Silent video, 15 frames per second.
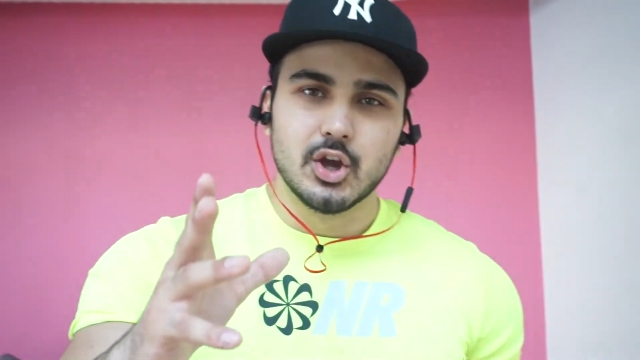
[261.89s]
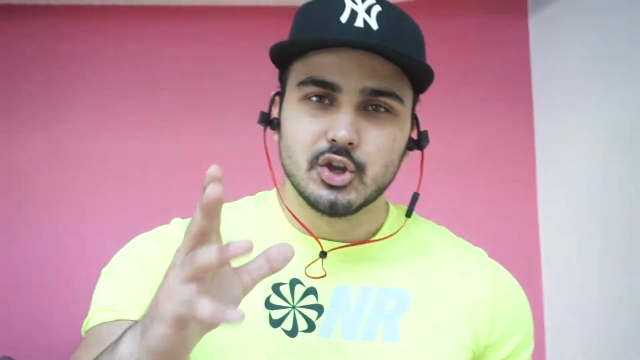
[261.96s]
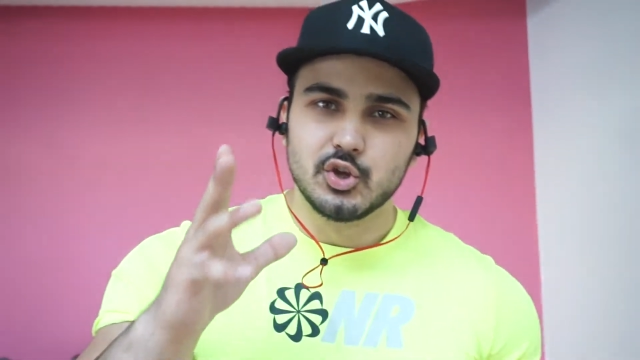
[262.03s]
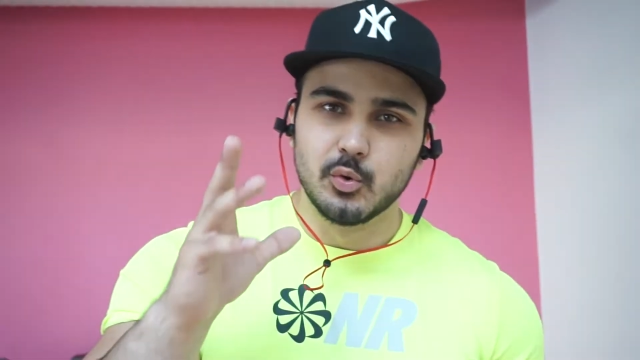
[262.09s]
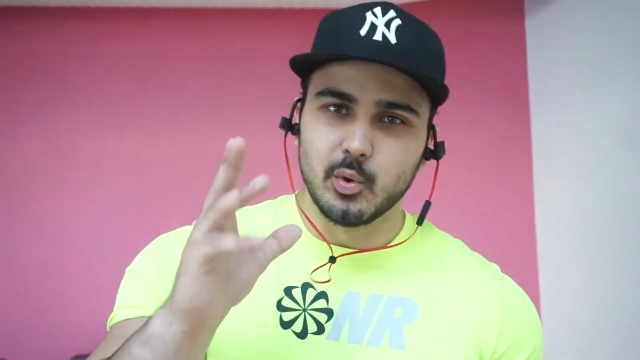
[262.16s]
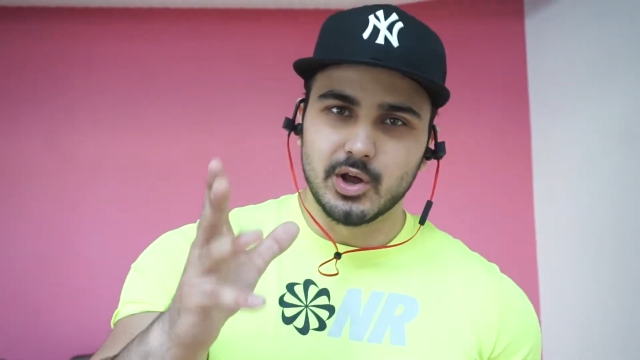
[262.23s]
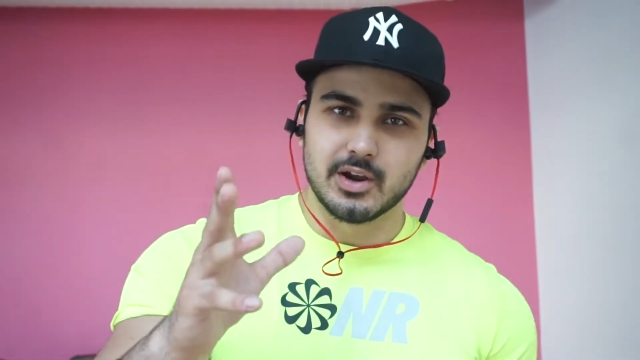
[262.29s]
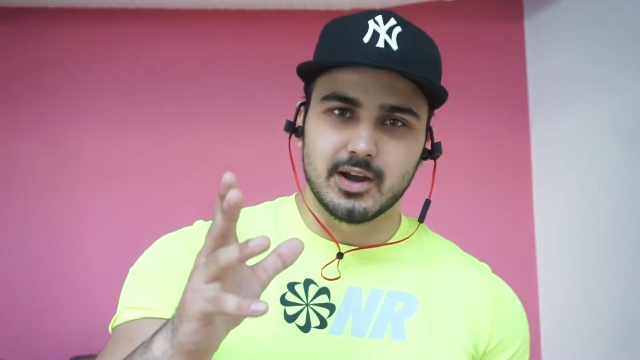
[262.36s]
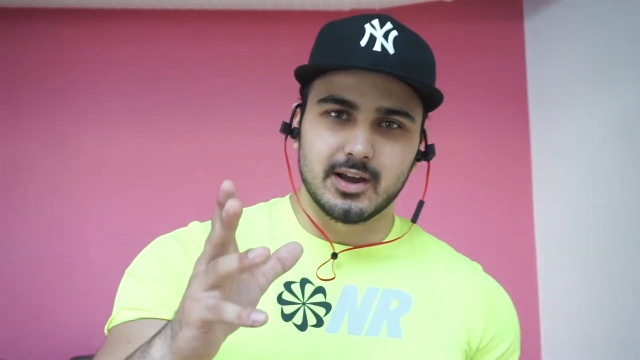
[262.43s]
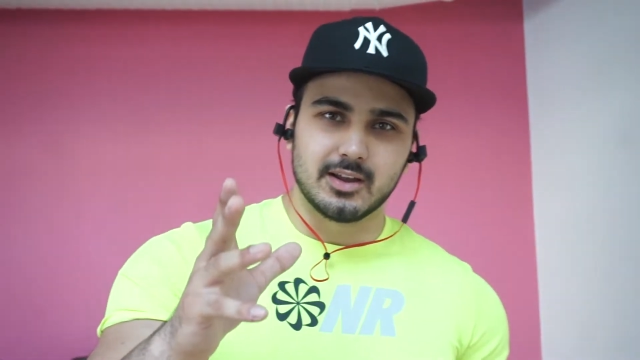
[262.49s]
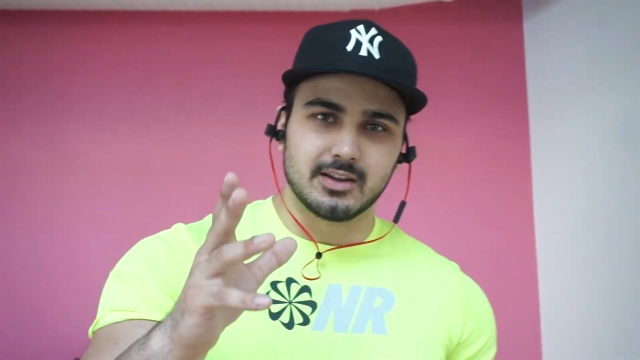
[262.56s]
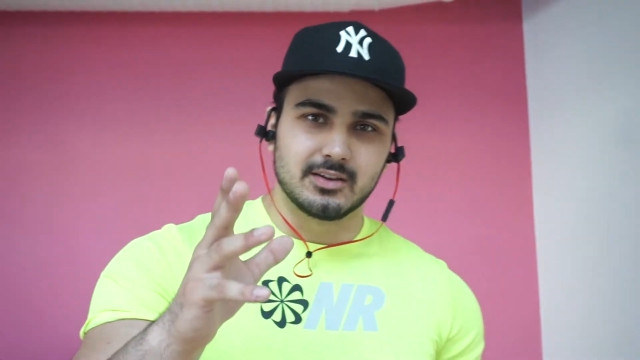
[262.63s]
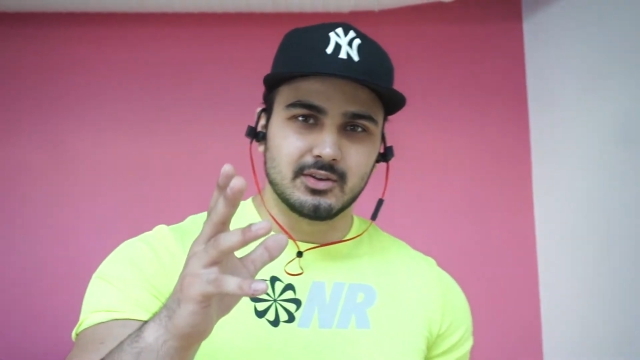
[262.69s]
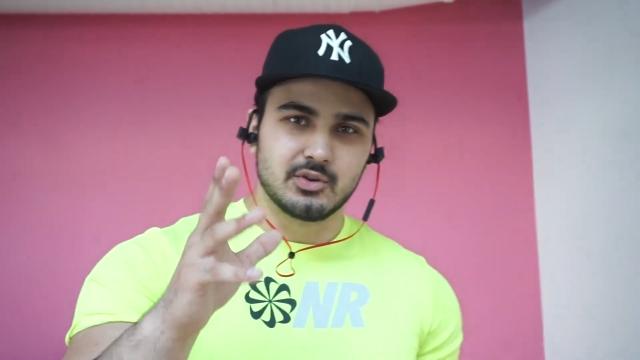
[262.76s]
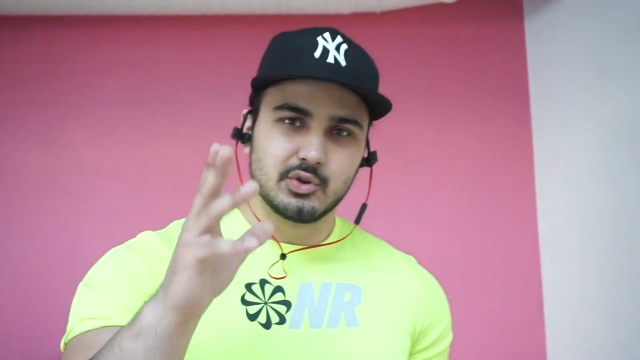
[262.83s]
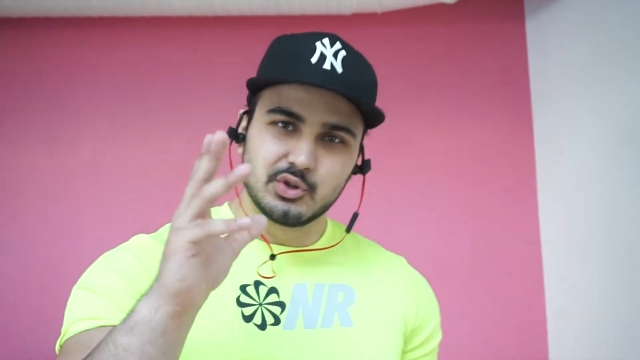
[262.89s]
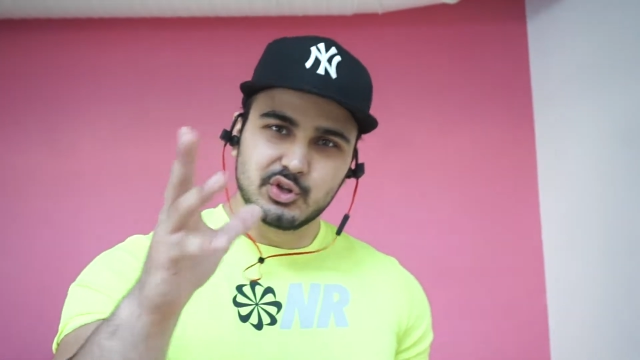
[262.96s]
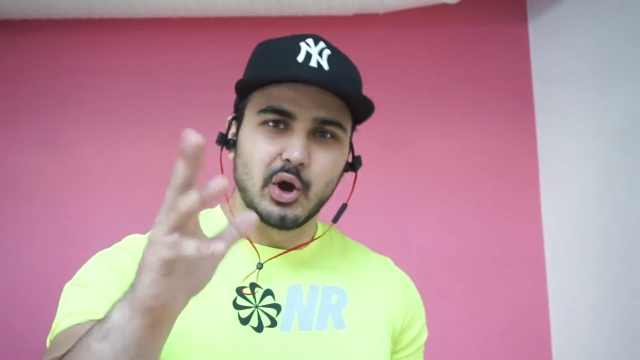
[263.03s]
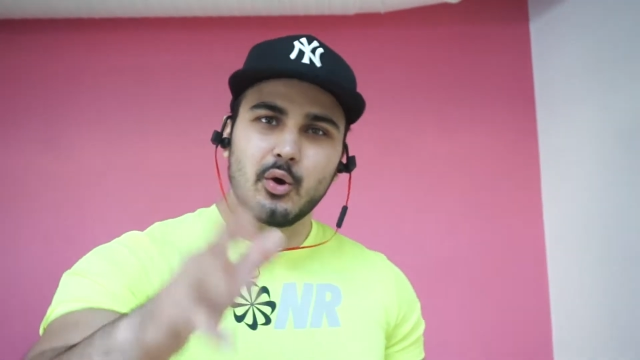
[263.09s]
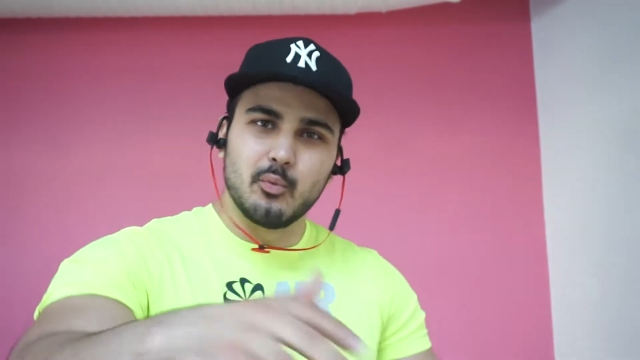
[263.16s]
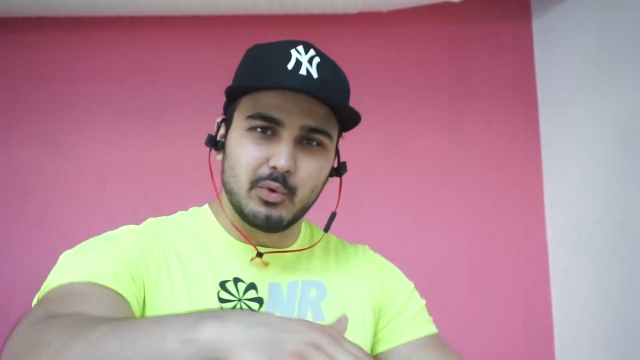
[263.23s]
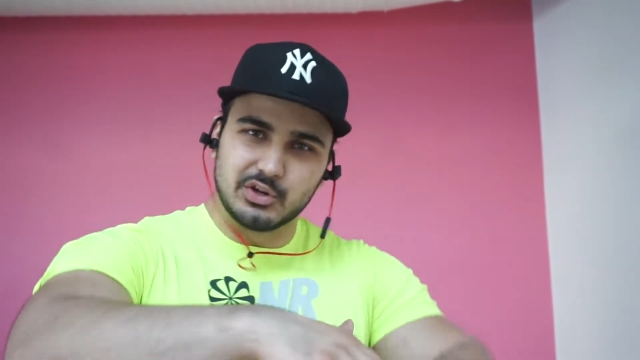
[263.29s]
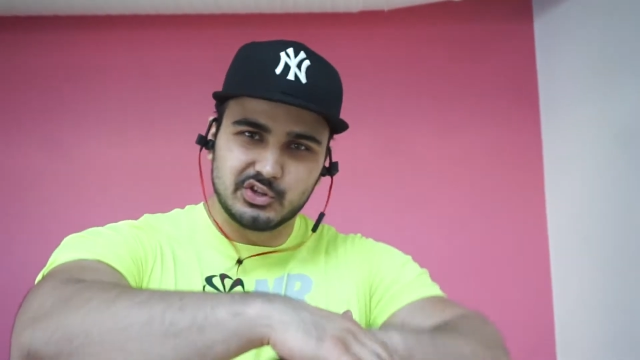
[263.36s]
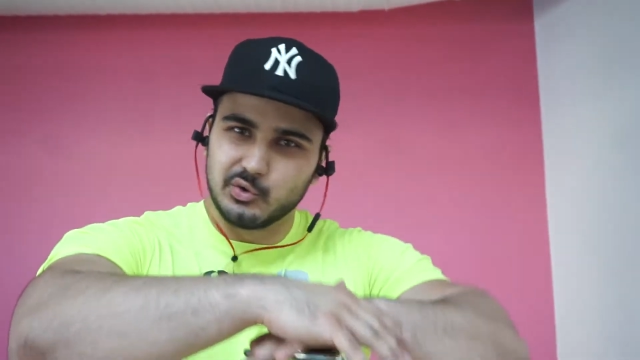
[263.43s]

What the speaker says: You don't want